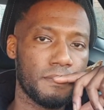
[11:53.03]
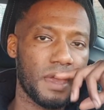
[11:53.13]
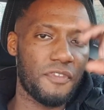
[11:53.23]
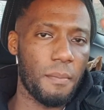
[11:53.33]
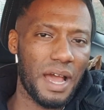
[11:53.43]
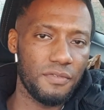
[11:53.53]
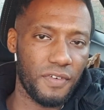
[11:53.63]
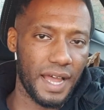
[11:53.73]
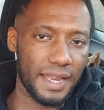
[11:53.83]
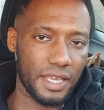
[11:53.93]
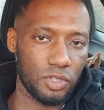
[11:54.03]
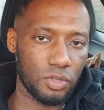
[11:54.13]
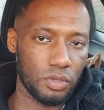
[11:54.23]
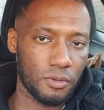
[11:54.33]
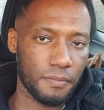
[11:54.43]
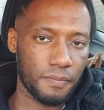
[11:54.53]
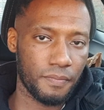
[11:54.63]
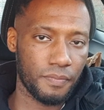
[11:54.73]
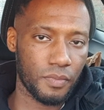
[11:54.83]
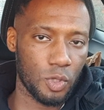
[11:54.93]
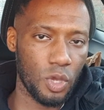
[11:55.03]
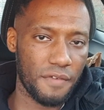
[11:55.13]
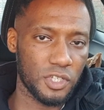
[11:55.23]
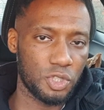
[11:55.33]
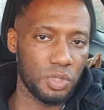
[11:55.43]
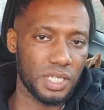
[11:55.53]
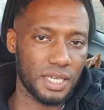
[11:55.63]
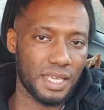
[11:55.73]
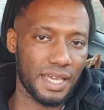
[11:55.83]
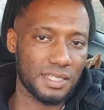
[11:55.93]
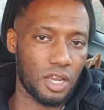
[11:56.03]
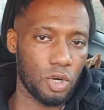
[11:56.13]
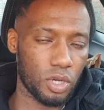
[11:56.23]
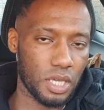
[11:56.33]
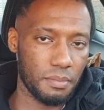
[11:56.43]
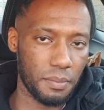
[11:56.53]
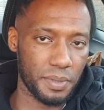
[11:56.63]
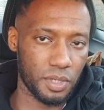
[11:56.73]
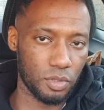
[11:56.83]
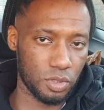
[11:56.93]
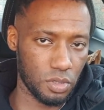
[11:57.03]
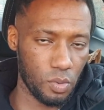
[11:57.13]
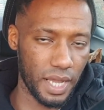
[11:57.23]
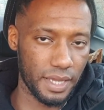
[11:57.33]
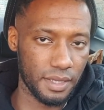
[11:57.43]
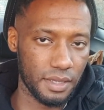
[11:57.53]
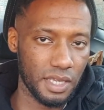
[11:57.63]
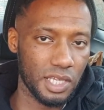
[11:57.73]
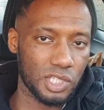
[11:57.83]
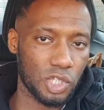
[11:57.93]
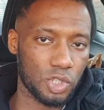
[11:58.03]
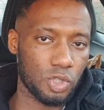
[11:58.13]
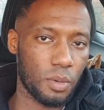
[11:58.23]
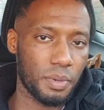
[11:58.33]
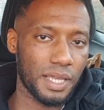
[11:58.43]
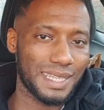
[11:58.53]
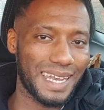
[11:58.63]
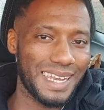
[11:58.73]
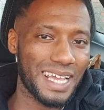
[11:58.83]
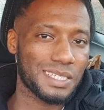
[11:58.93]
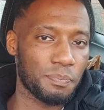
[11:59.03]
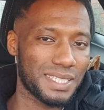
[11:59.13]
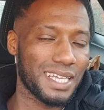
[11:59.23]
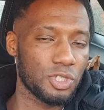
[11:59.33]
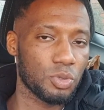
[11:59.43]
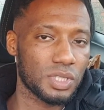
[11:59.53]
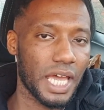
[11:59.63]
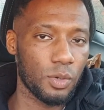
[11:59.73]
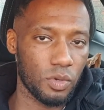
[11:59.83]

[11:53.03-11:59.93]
If a man violate you, you have a duty of care to lock him up, you know. Do you know why? To stop the next potential 10